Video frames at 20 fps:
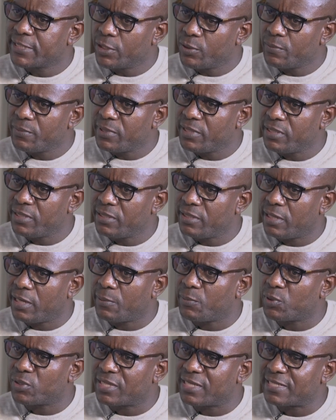Tell me
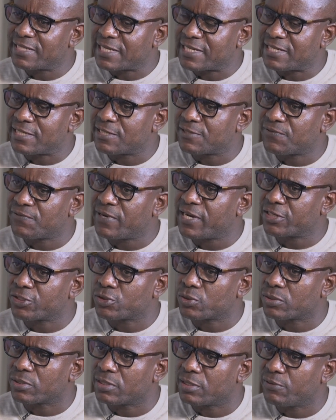about the
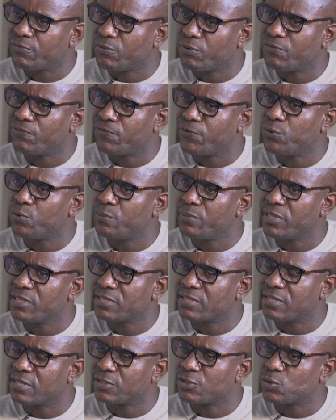satisfaction, the
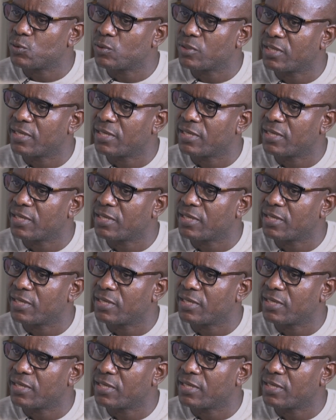fulfillment that you